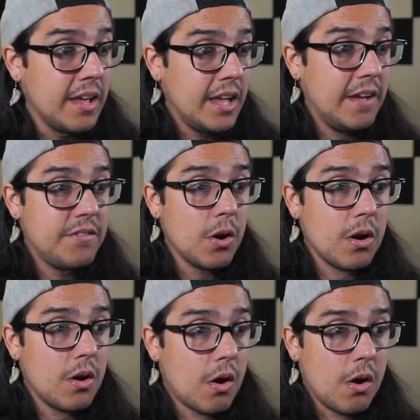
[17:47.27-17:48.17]
If
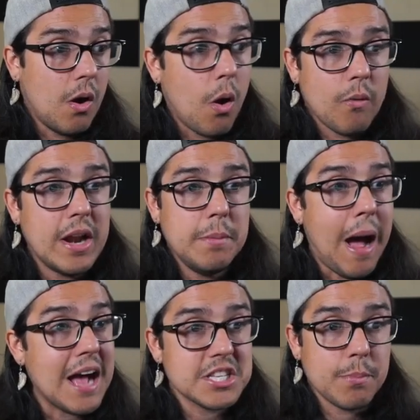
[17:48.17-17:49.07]
you're already
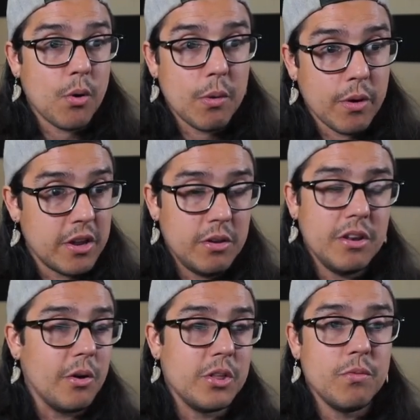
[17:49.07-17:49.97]
past the point where
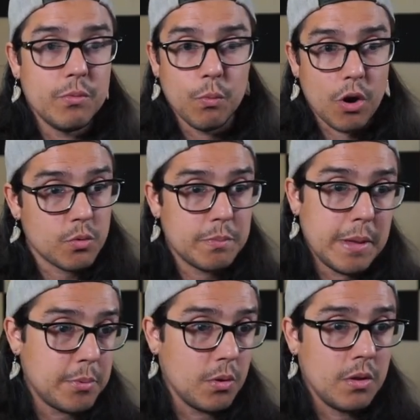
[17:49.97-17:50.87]
you've worked with
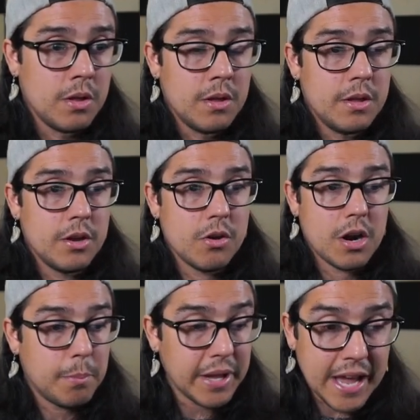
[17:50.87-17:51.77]
people, you're not
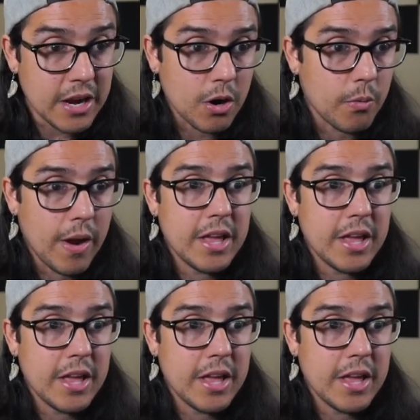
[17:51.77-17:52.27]
a beginner, right?